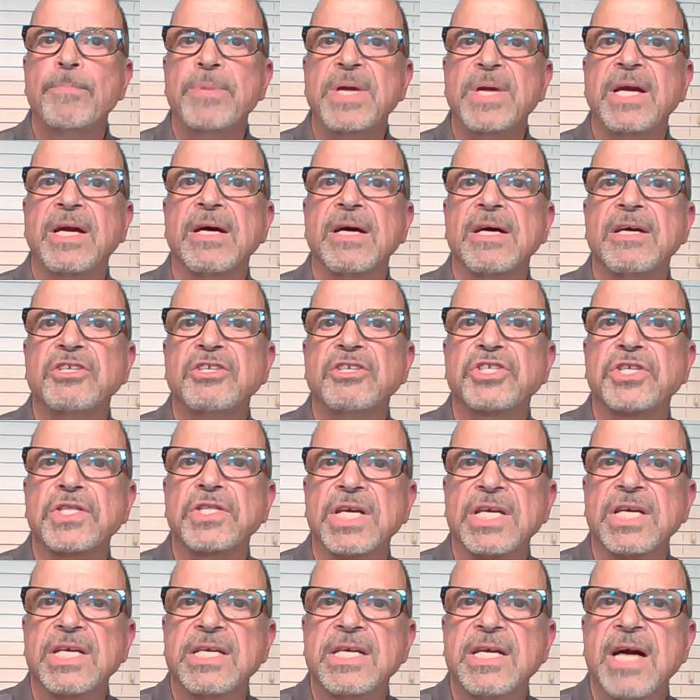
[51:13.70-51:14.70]

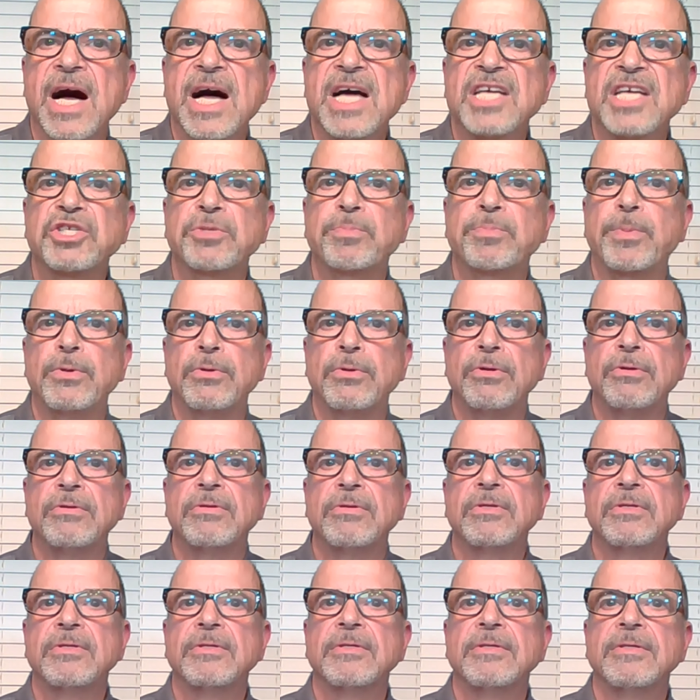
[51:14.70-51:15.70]
because the
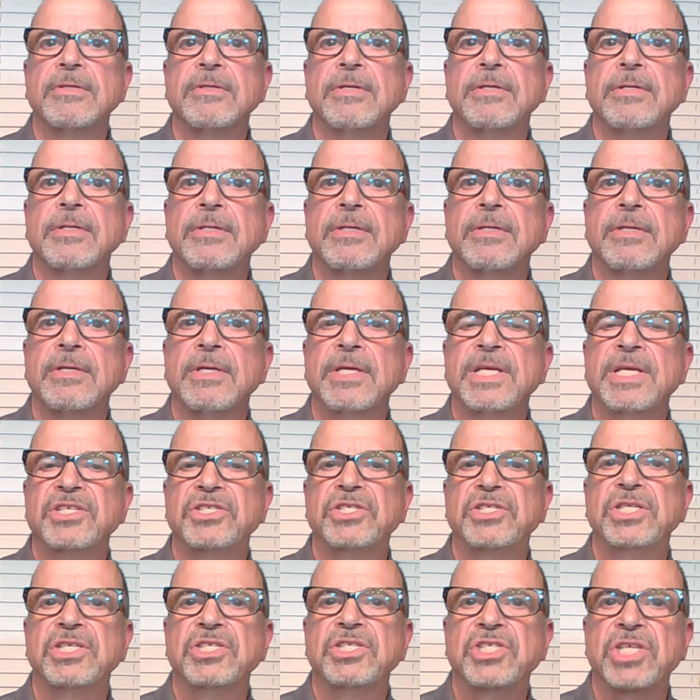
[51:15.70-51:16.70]
gospel
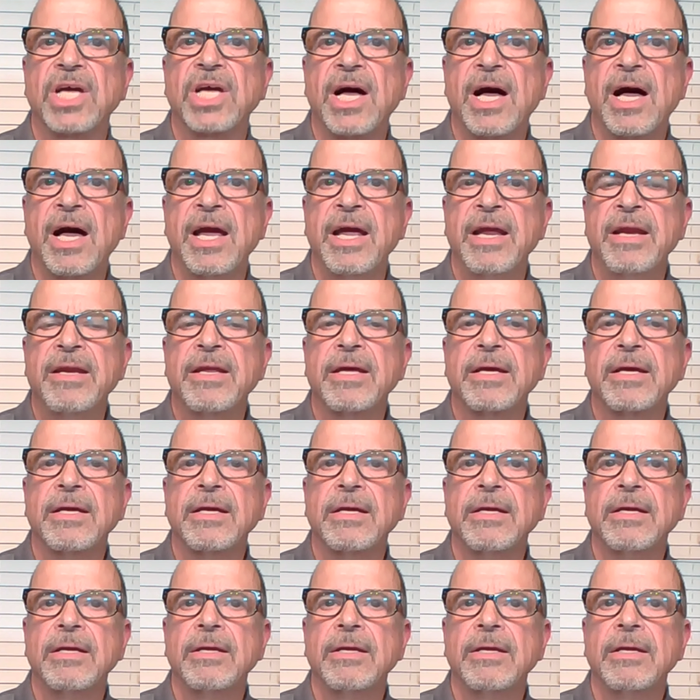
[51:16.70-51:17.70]
is designed
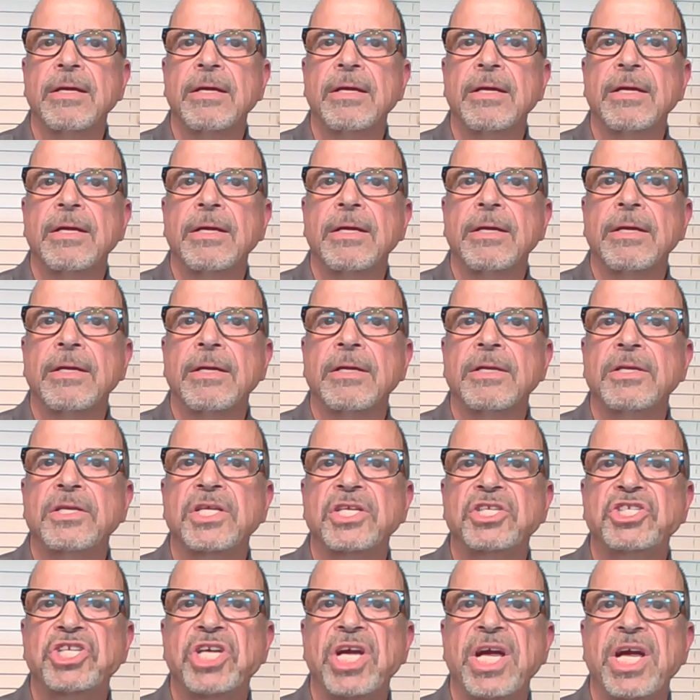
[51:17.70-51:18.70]

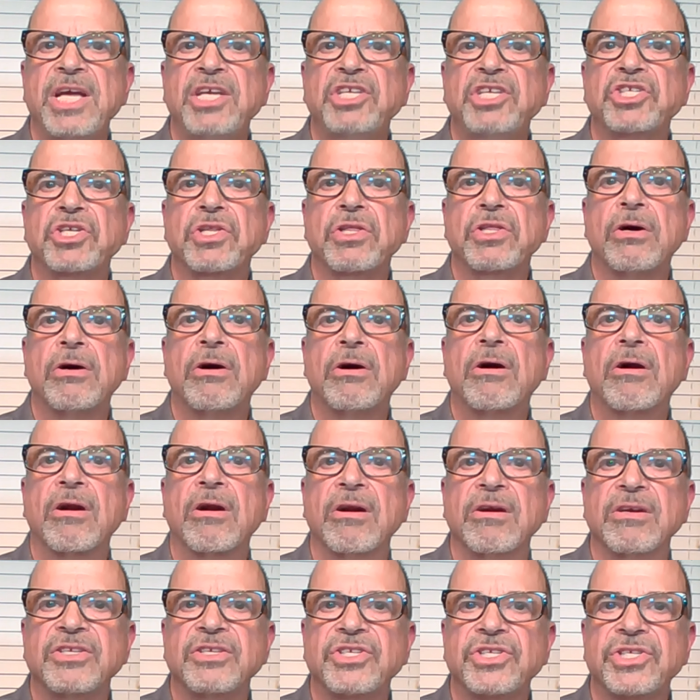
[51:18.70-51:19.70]
to change the
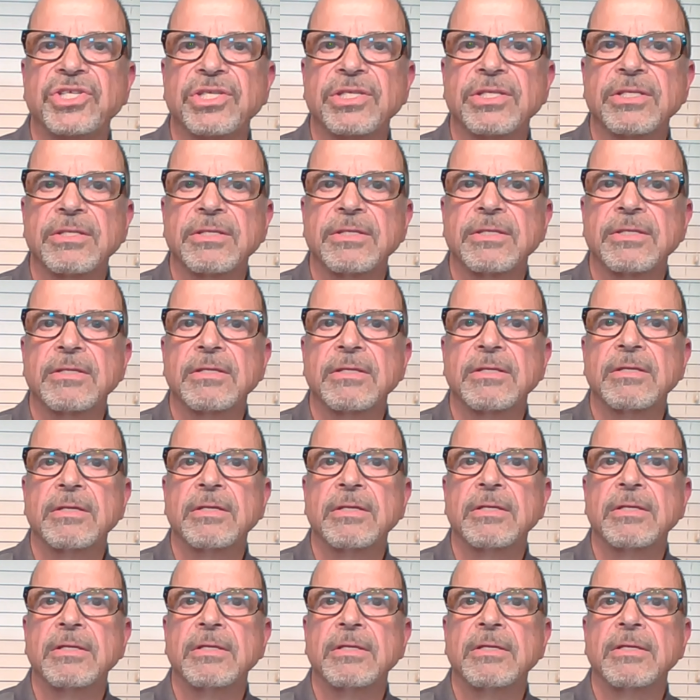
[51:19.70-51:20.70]
hearts
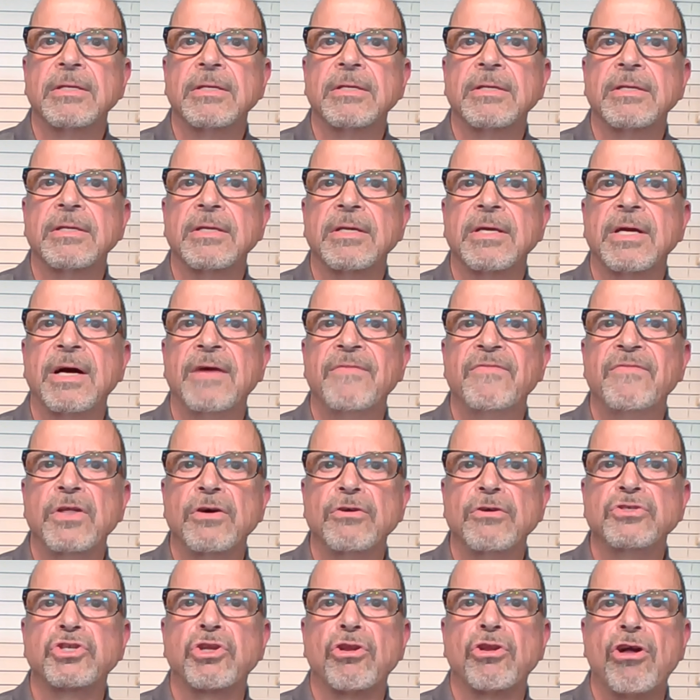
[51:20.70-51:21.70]
of
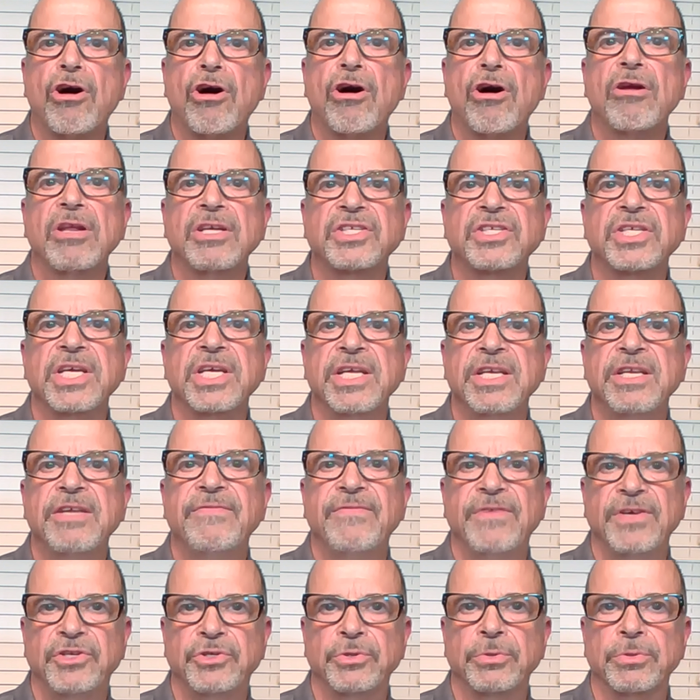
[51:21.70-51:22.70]
those lawless
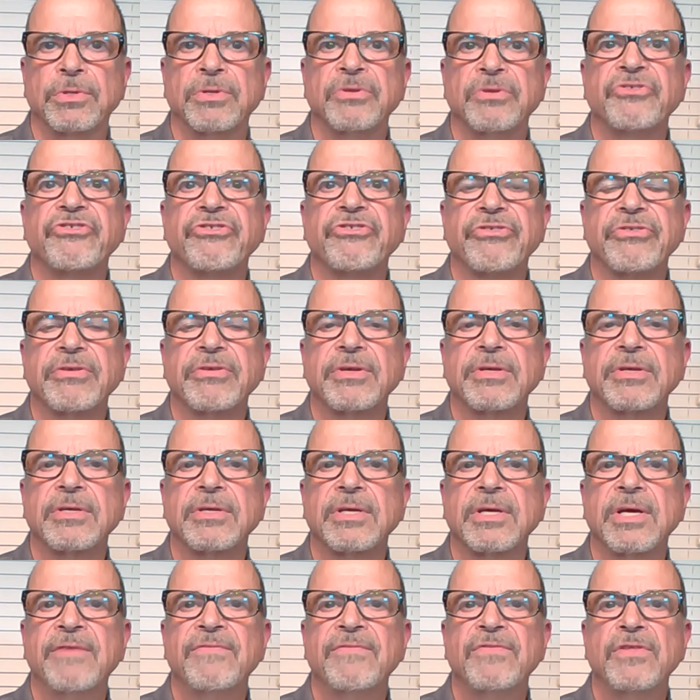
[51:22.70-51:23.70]
individuals,
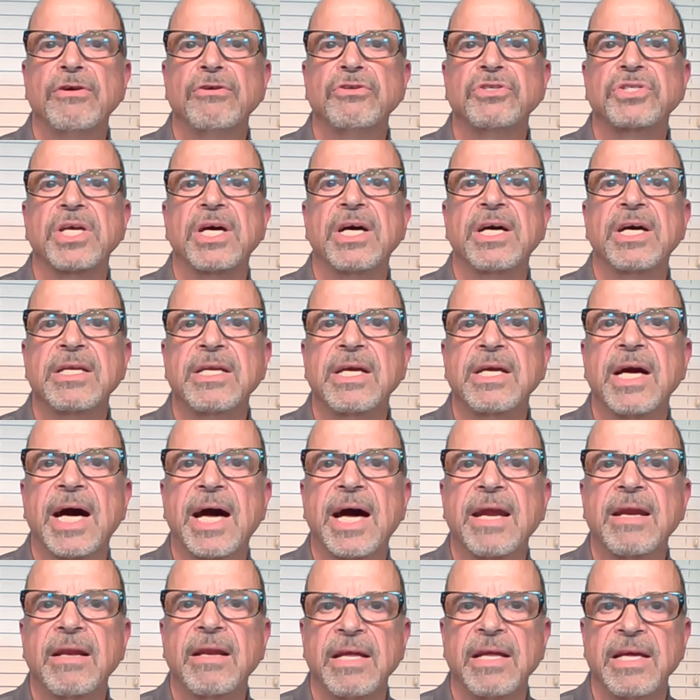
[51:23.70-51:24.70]
of those
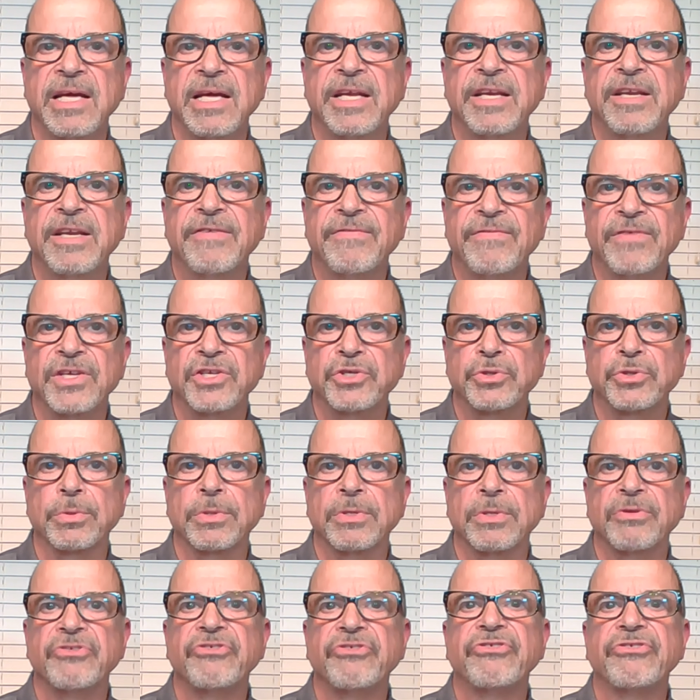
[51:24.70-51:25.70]
ungodly
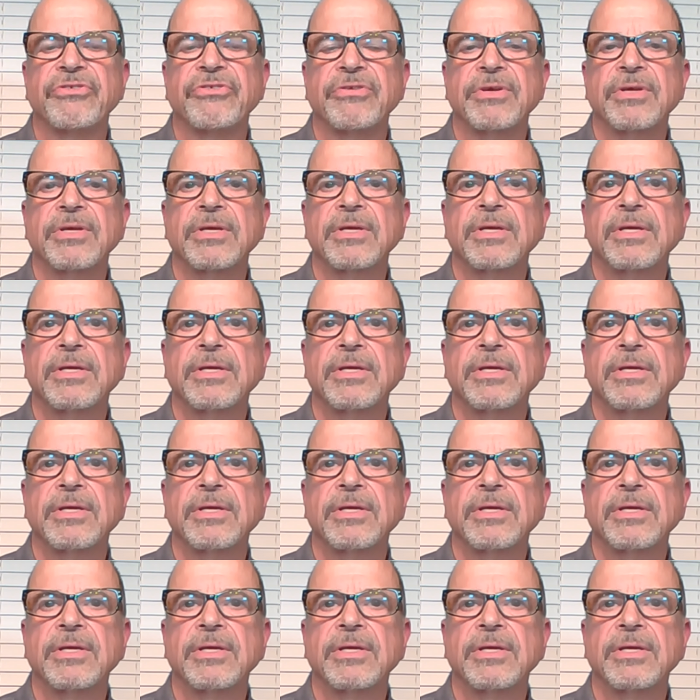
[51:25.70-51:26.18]
individuals,